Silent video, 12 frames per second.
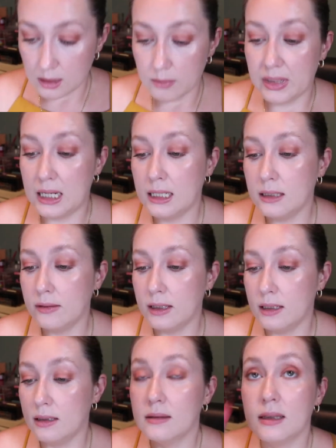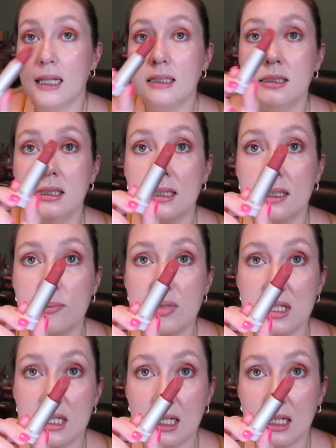But anyway, that's the
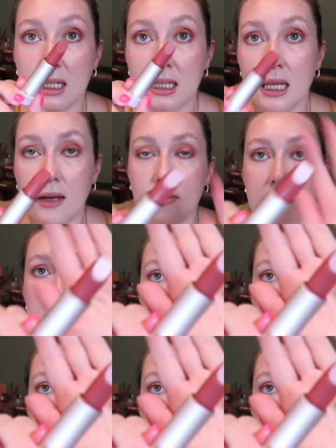lipstick that was